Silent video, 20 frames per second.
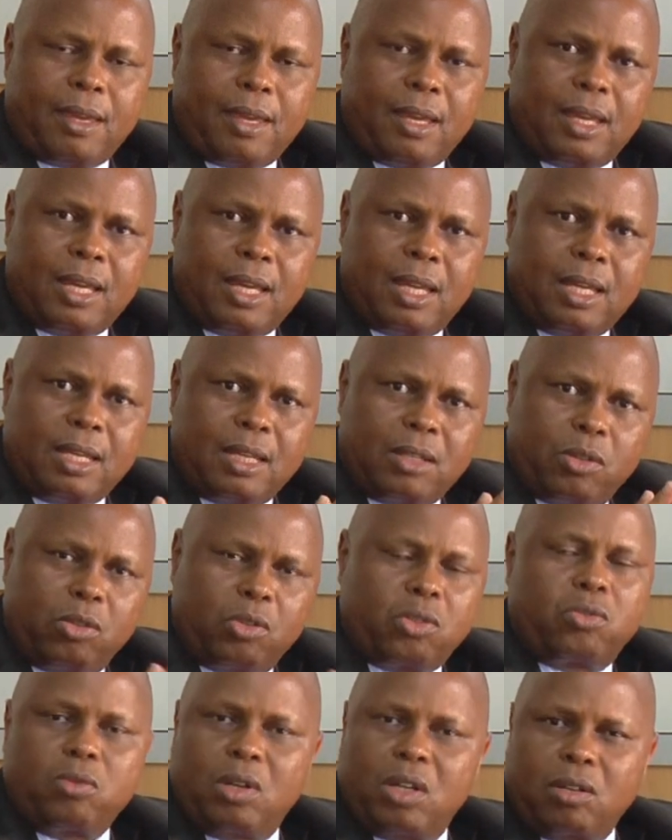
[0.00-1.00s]
And
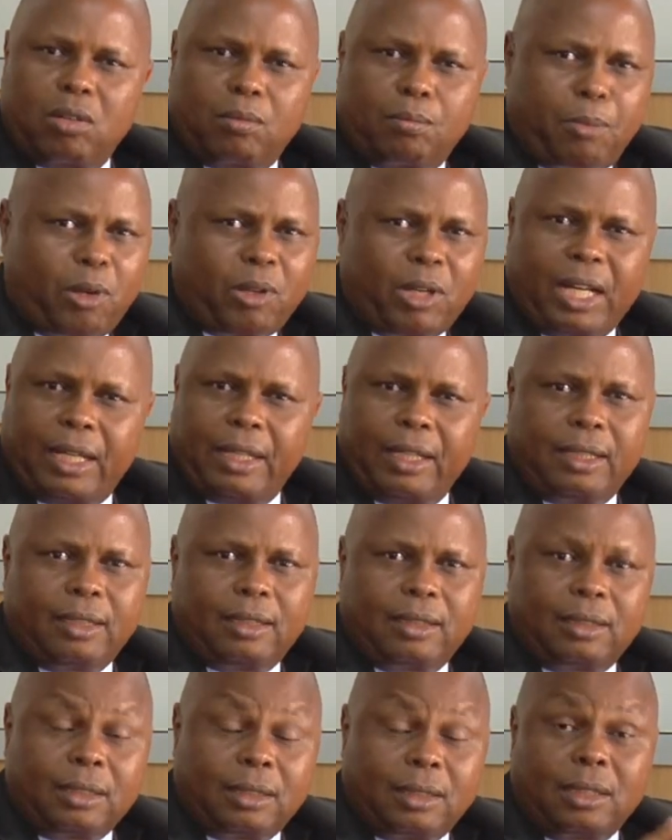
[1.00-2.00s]
those who are not born
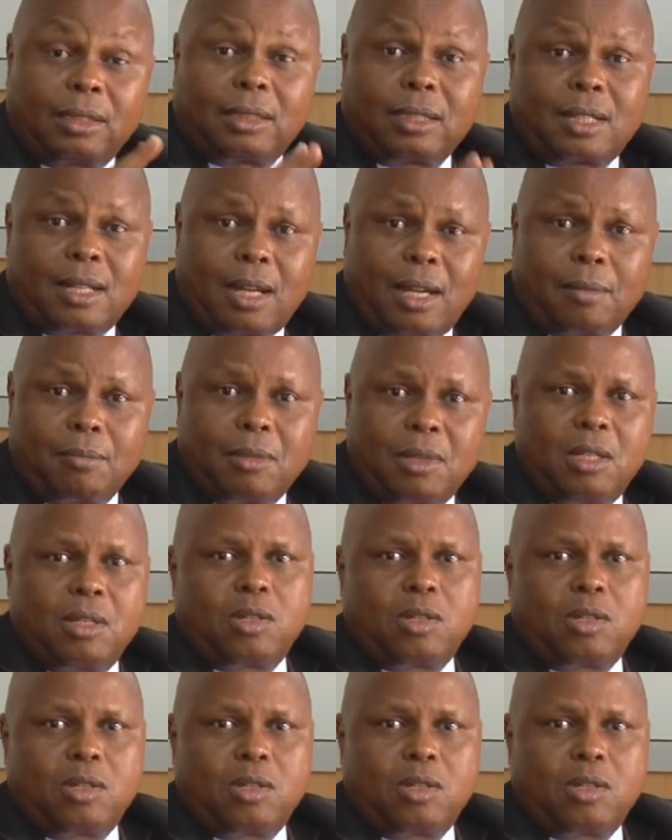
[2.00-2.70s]
again, this is the time